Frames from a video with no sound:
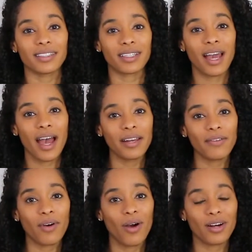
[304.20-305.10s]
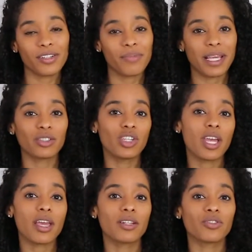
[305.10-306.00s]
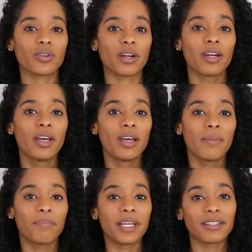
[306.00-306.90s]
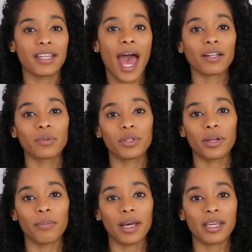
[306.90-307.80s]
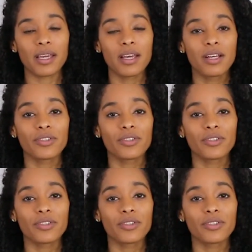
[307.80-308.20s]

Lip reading: it's kind of hard to make change or be exact with your money.